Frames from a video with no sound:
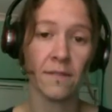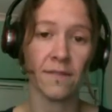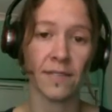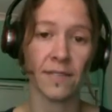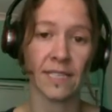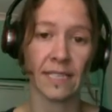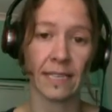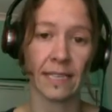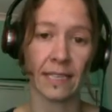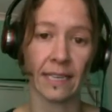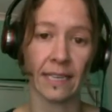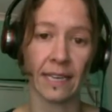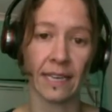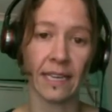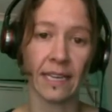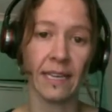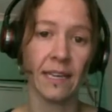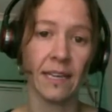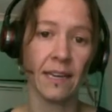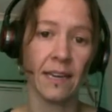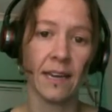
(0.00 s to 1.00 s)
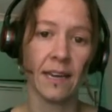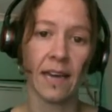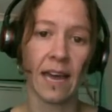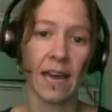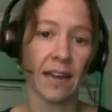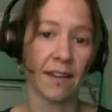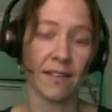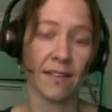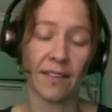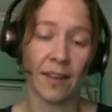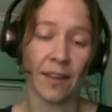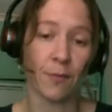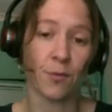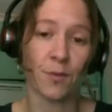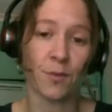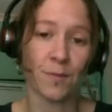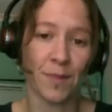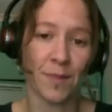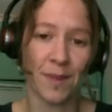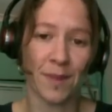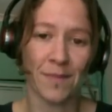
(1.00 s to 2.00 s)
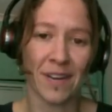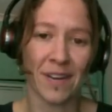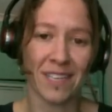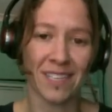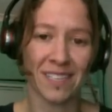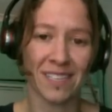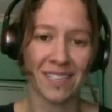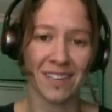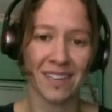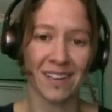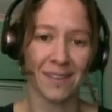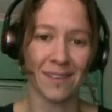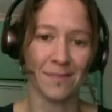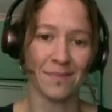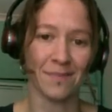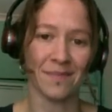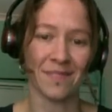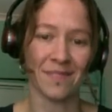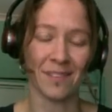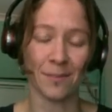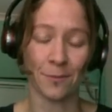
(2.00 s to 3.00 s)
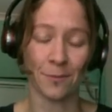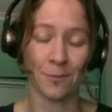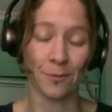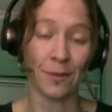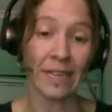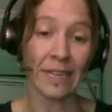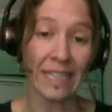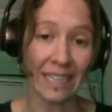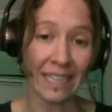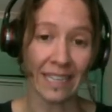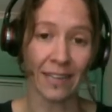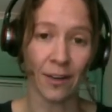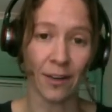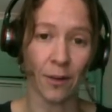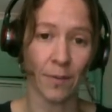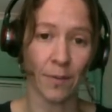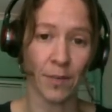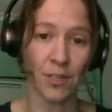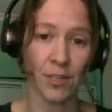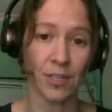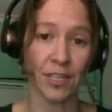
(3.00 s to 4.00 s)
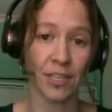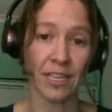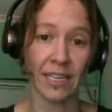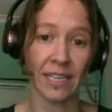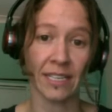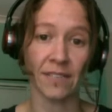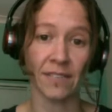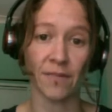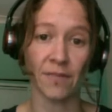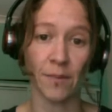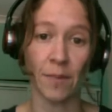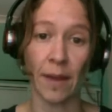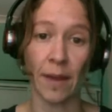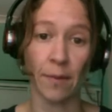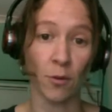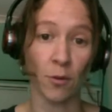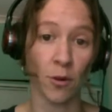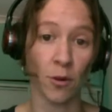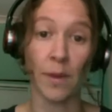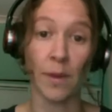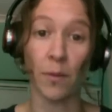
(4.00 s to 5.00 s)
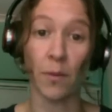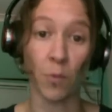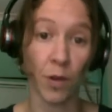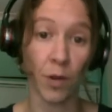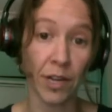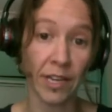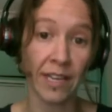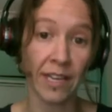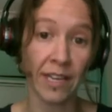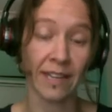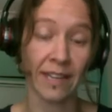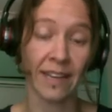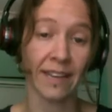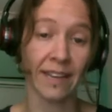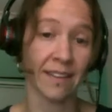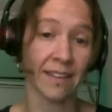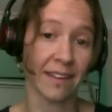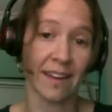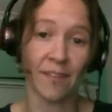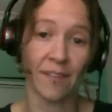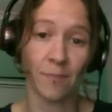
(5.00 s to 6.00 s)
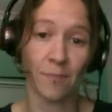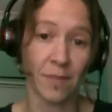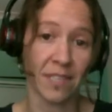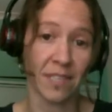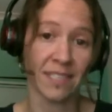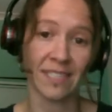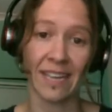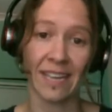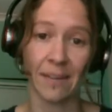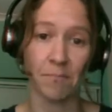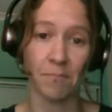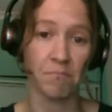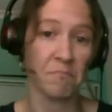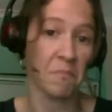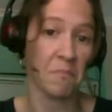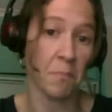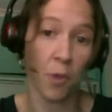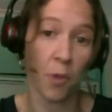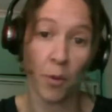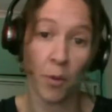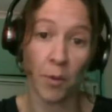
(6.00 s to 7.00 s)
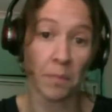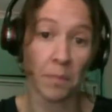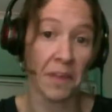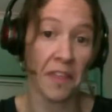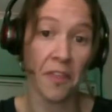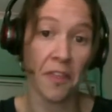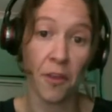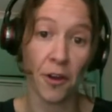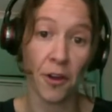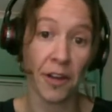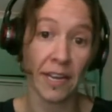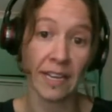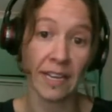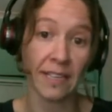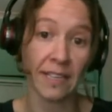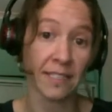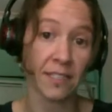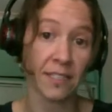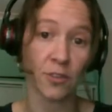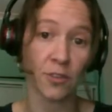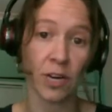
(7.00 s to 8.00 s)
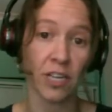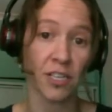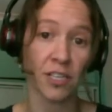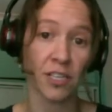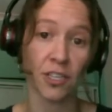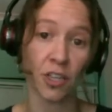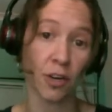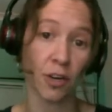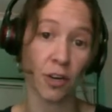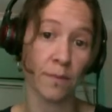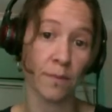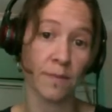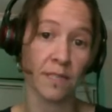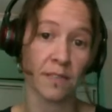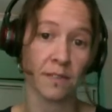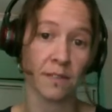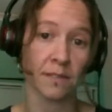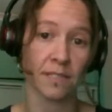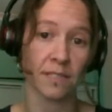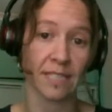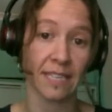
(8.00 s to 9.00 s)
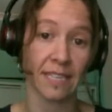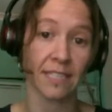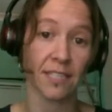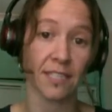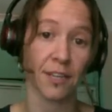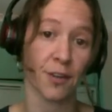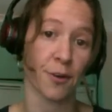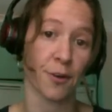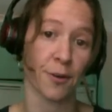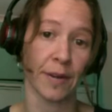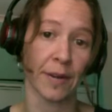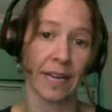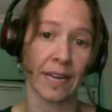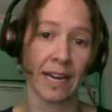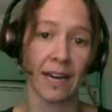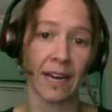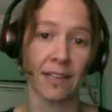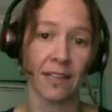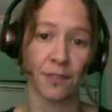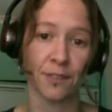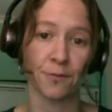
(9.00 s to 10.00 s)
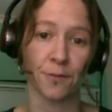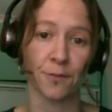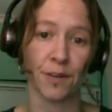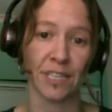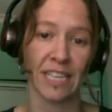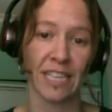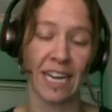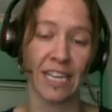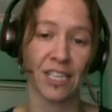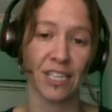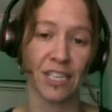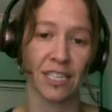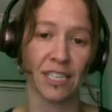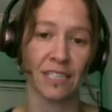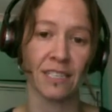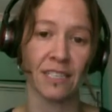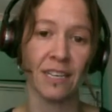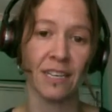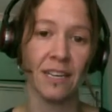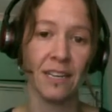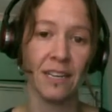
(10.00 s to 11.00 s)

facility, and there wouldn't be much um, really opportunities for people to be working there. The government said probably 30 construction jobs and six security guards on rotation.